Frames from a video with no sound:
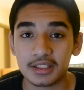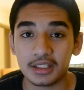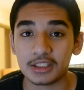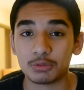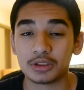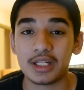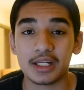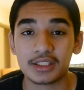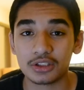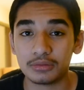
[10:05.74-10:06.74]
things will
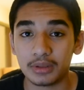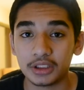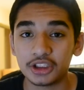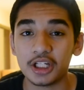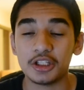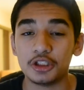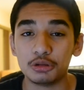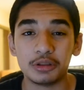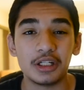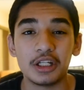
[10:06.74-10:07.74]
take so much and to
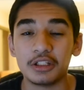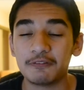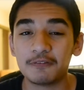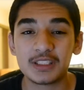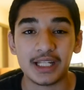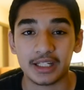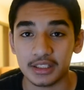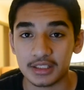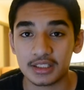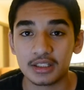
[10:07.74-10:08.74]
do it in
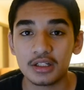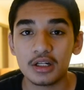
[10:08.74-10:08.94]
seconds.